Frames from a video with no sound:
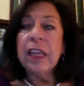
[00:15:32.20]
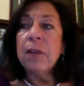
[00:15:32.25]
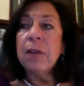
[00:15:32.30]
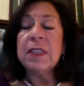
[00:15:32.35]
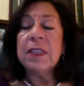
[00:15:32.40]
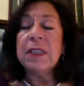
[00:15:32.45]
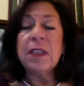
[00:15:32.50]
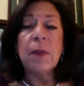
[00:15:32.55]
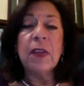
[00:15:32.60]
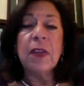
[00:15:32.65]

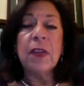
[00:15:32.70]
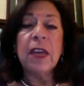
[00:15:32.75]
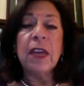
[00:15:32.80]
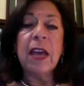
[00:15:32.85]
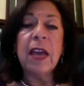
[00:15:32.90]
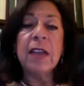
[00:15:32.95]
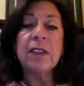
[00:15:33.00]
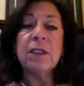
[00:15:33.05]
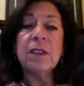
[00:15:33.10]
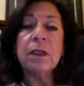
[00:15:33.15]
And it can be
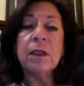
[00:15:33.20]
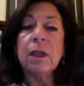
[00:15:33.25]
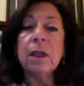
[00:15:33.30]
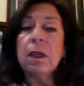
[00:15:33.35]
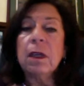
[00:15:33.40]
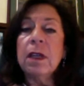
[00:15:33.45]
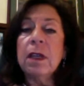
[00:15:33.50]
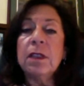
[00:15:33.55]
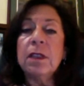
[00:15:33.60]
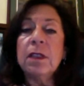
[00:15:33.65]
something
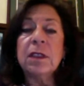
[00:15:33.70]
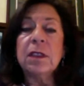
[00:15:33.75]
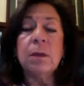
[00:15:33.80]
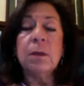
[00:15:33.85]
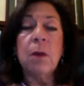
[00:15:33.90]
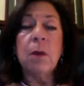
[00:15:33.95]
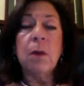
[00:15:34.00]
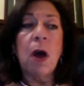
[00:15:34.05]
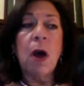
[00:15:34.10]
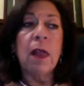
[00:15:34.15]
as
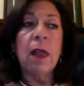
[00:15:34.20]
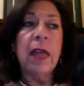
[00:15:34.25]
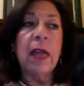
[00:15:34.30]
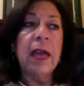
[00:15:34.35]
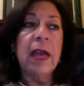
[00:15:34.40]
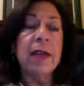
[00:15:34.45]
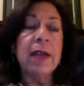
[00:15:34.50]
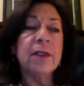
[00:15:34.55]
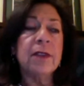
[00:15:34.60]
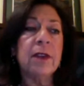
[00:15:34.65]

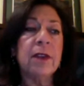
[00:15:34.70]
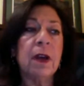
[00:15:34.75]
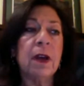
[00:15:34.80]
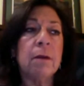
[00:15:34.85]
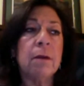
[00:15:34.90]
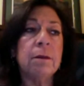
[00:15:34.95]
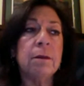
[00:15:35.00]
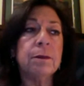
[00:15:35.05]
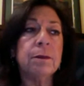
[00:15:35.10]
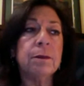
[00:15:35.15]
small as,
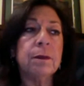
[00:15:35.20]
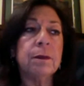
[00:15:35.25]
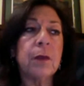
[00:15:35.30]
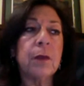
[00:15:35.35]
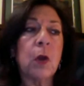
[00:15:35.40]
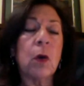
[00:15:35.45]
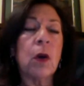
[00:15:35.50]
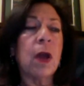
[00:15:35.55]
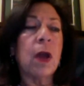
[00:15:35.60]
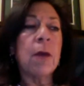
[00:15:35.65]

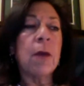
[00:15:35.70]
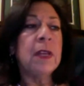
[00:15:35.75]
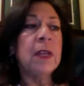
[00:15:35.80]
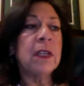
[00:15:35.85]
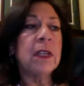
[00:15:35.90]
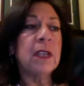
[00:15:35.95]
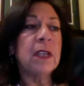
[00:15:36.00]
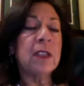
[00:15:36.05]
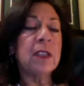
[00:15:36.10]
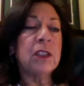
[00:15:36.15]

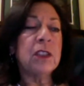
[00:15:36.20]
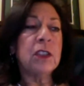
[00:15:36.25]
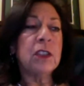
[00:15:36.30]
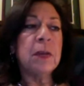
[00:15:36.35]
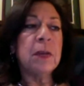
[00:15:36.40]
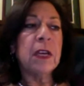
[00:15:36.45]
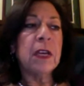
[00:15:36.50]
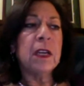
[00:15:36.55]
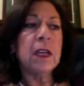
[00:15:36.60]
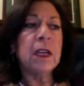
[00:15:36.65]

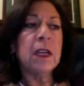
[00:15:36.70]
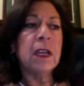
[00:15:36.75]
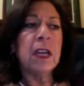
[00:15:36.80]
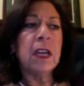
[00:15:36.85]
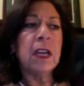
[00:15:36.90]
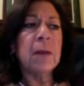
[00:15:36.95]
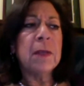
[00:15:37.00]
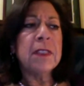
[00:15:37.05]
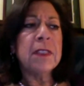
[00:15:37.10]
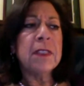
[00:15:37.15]
it
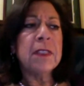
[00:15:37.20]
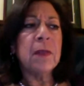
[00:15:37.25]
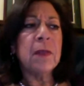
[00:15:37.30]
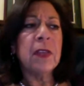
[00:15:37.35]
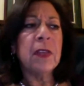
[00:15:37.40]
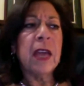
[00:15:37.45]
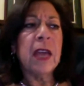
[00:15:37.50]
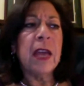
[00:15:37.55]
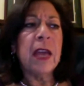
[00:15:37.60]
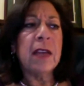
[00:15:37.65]
can be
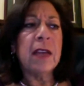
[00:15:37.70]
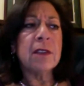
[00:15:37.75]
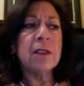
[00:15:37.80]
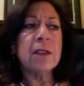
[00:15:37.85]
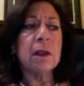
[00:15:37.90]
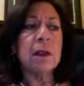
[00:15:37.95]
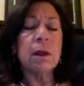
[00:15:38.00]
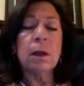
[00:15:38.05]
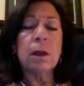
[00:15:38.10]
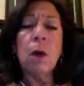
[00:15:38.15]
something as
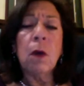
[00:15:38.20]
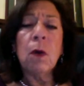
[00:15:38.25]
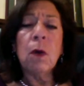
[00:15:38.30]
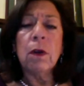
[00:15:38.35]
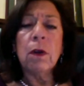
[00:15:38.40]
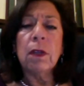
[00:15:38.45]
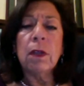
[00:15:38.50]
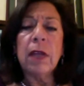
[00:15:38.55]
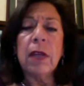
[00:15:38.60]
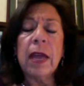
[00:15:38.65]

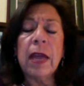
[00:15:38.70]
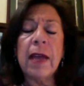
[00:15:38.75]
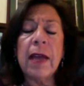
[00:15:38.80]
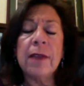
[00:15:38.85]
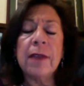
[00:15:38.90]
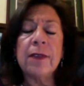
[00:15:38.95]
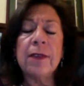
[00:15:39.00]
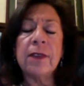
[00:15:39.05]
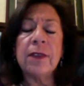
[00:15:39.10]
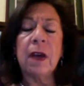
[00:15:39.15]
local
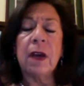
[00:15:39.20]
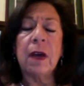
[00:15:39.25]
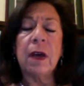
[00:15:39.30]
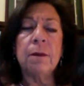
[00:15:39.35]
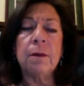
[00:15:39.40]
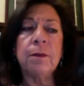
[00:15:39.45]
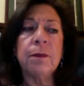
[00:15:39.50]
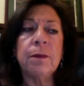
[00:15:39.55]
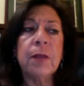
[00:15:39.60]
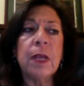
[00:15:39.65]
as,
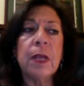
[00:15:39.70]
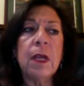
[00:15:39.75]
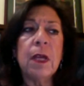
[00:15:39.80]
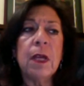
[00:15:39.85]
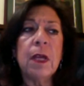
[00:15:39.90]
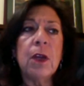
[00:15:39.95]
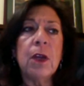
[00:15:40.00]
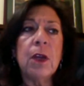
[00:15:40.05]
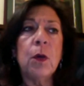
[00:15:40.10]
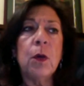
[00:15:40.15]

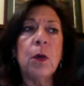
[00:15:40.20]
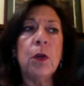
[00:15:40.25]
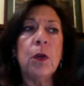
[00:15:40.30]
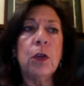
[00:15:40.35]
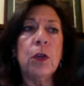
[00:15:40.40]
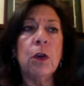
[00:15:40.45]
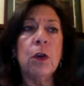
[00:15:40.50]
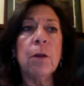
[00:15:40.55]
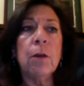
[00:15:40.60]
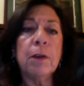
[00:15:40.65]

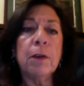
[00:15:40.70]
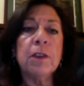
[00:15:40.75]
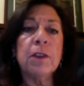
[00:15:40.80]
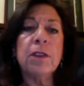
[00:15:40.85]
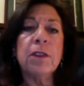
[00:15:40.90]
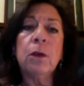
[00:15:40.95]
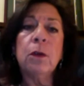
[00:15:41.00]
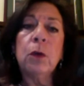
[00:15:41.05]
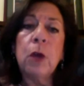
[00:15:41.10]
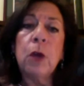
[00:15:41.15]
you're a person
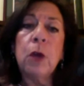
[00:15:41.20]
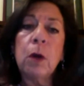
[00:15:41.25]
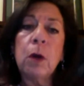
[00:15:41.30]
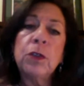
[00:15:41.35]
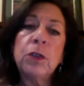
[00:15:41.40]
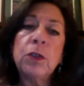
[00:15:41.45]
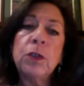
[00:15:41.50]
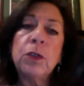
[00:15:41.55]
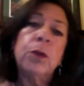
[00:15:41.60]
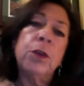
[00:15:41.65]
who goes
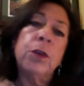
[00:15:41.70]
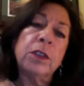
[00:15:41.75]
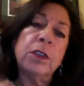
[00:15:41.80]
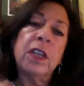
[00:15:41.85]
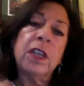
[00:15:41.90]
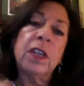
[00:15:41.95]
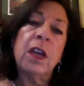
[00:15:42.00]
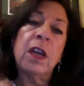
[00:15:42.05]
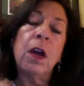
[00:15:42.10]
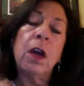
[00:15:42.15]
to a
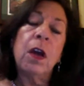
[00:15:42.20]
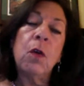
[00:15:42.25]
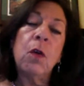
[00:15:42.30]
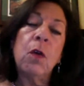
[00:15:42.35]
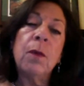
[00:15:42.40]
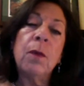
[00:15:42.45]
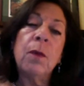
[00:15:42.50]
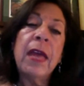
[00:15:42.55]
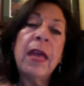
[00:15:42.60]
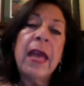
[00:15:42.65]
nursing home
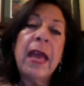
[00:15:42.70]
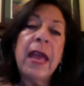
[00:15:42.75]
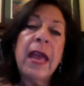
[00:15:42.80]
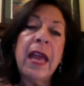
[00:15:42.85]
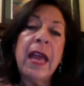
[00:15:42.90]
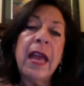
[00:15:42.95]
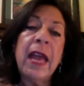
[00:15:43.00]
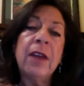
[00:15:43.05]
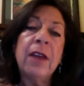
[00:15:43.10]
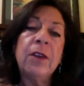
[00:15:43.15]

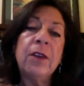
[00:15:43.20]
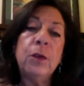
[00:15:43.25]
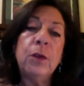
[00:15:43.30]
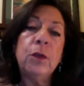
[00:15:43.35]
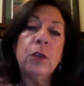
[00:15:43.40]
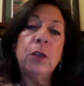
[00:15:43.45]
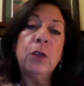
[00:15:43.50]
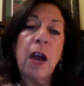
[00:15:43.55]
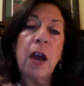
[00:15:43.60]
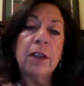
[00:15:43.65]
and you
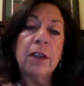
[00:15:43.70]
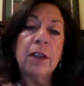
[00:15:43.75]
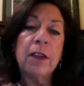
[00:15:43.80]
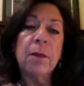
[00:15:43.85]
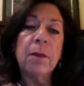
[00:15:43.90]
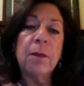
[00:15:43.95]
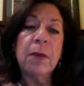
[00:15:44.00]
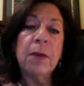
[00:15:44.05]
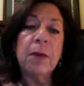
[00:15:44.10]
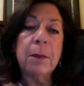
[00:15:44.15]
talk to the
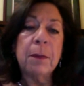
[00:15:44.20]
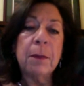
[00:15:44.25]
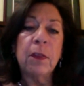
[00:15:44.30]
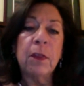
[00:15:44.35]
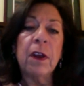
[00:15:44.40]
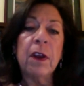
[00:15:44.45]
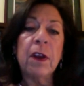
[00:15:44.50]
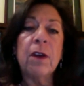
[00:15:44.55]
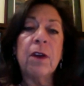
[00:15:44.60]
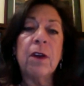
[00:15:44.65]
people
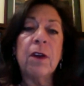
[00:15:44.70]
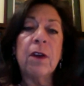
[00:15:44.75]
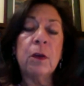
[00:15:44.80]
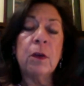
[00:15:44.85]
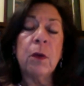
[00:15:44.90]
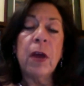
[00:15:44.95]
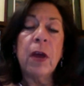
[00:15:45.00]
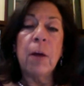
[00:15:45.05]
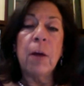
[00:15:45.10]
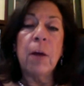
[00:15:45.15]
there and you
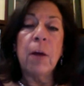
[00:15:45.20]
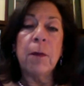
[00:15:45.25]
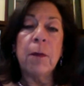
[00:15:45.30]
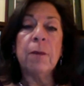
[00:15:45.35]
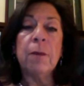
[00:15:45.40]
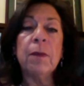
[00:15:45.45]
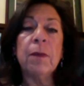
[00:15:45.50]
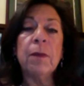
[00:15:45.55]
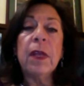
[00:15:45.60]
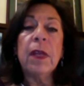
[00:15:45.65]
help them
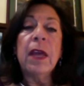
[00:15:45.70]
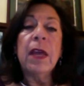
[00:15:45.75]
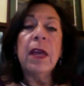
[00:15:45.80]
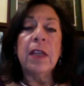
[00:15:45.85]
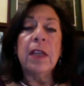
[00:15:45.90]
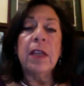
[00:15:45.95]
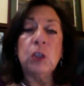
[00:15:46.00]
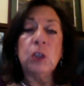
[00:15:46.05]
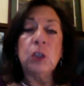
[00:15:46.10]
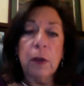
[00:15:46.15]

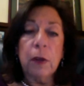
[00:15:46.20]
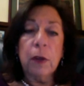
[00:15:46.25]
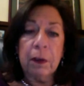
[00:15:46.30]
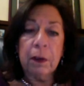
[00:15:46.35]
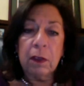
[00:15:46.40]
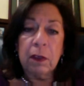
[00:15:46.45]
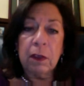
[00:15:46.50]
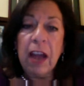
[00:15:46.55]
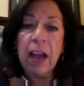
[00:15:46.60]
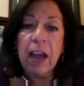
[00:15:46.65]
enjoy their
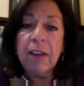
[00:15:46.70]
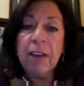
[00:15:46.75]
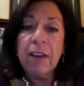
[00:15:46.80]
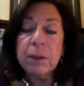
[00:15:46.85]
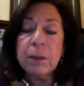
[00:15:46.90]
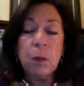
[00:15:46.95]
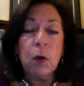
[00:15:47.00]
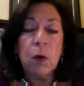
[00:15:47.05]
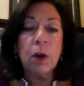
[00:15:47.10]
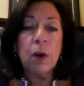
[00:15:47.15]
lives
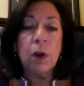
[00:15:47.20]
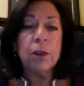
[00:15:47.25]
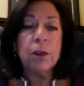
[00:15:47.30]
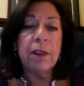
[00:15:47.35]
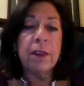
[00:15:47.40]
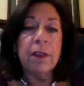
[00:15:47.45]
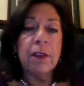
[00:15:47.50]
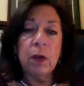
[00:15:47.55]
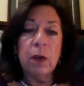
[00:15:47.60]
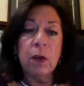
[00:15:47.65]
more than
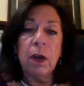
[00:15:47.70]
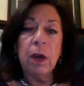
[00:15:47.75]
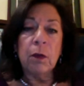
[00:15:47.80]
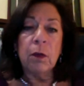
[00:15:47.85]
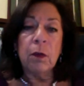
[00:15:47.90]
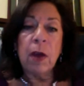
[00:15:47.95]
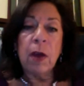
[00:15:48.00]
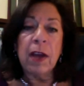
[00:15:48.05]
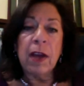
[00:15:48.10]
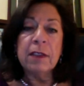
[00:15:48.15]
they would
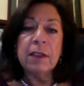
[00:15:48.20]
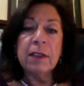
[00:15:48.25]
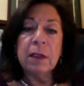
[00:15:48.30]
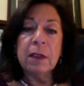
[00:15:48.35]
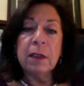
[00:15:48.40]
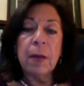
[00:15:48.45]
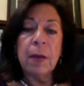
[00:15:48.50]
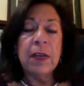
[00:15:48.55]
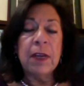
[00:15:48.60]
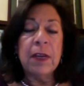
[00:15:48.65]
otherwise.
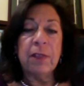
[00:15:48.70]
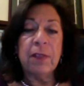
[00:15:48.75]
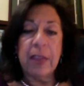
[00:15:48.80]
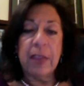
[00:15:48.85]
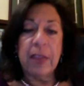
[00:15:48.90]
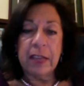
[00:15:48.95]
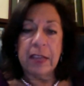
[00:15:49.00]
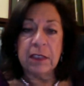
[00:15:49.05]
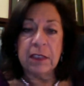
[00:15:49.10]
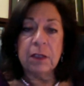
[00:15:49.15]
I mean, if
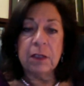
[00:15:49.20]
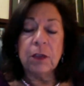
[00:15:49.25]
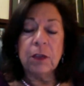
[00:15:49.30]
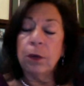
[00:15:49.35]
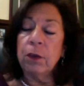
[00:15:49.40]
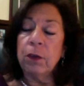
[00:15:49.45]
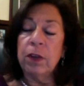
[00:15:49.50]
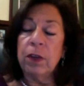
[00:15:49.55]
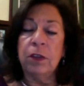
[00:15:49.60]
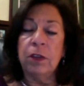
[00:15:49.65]
that's
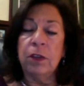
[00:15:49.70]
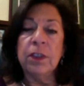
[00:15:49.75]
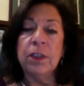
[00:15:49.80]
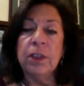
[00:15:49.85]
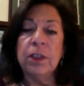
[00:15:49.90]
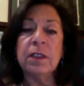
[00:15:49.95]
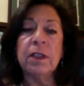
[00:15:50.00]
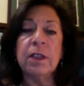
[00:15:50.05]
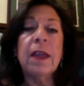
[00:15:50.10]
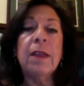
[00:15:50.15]
your
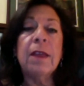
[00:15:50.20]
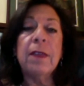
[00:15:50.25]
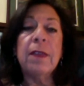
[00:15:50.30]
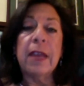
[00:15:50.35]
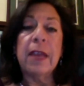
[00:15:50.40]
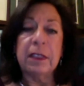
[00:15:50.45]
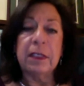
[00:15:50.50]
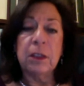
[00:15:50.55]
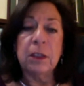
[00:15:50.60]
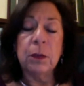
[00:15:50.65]
interest,
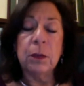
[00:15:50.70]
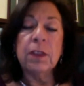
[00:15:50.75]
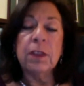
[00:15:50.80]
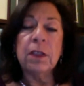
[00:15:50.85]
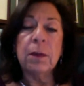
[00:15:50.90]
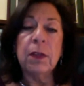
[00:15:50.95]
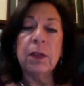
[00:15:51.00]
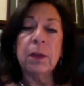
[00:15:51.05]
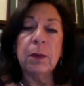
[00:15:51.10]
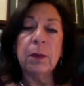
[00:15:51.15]
that's doing
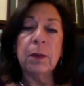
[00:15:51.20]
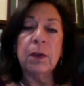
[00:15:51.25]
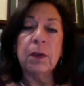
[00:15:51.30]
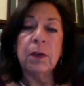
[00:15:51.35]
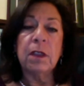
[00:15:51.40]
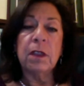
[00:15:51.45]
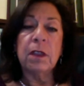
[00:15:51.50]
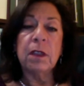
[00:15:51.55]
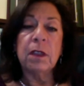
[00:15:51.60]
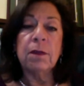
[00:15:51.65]
something
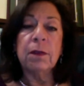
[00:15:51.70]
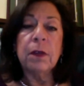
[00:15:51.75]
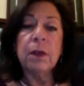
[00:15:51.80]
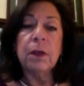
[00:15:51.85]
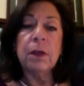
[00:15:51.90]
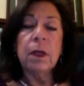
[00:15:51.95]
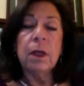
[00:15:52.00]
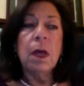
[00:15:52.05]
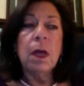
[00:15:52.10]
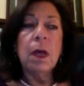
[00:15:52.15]
productive.
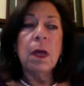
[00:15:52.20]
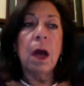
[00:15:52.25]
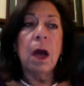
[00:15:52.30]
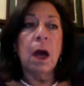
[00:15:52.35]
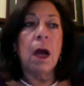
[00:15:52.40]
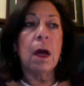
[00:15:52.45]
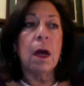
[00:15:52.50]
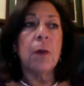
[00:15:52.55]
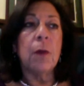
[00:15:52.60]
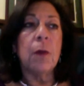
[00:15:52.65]

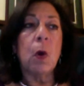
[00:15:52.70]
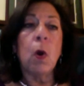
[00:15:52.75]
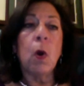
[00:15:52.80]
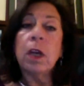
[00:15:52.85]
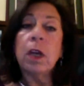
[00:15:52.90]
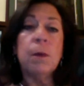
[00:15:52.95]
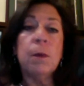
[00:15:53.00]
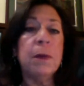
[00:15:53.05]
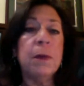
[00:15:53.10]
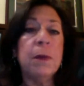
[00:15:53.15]
Or it
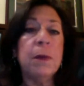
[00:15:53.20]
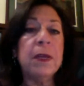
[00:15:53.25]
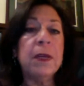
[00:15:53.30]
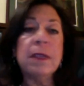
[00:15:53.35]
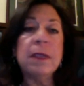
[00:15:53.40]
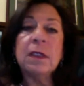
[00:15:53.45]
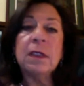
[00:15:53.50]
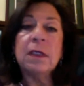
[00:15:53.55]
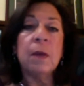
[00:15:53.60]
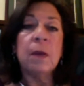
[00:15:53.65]
could be
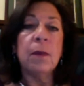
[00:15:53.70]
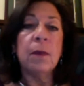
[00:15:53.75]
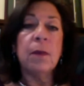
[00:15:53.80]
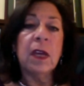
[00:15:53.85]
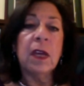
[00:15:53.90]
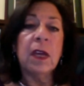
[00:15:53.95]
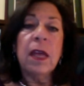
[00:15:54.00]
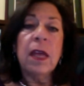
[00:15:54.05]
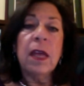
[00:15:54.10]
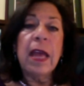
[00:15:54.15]

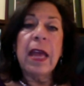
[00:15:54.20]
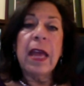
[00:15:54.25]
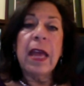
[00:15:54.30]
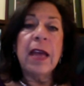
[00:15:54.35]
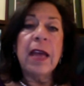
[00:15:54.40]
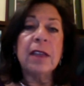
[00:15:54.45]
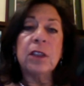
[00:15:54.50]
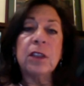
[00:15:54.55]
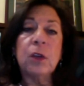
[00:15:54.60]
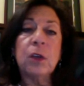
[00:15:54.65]
something
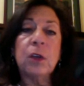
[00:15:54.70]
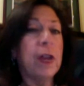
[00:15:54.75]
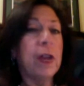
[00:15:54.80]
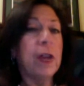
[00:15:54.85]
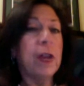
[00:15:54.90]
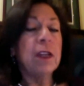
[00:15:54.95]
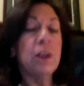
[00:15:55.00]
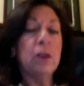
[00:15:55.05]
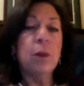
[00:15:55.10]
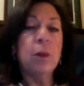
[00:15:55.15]
as creating a
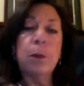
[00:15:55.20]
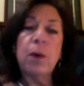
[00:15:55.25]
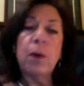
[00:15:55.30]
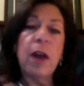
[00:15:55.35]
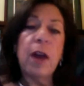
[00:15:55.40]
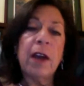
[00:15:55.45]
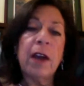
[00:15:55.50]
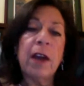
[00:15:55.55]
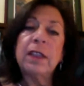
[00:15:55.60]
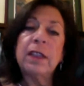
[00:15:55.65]
new
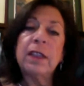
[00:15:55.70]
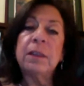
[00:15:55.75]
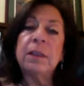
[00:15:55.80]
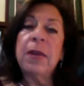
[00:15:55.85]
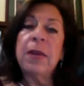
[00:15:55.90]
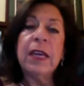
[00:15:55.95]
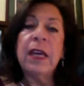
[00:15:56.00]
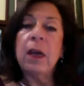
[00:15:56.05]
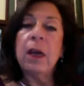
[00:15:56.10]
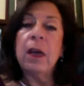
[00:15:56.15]
product and
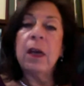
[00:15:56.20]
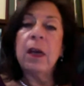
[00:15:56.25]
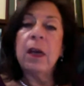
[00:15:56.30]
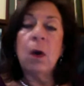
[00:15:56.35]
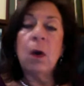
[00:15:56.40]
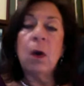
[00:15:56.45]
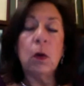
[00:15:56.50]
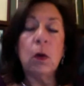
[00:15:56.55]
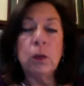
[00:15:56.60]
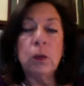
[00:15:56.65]
making a whole
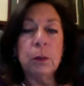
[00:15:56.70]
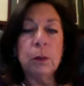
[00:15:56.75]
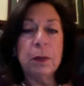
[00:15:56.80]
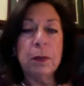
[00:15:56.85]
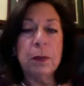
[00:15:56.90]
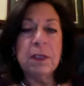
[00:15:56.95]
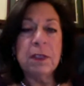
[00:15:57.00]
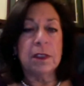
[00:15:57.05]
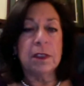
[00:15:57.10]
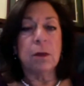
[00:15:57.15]
new
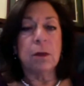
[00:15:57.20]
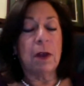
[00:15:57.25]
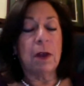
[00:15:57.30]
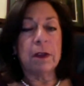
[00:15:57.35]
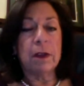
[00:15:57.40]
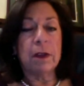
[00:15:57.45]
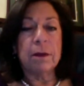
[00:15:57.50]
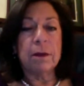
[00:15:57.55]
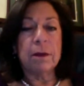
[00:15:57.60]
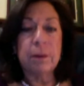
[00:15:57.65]
business
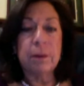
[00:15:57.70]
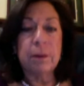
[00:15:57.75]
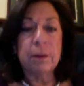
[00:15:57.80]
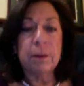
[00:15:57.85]
around it.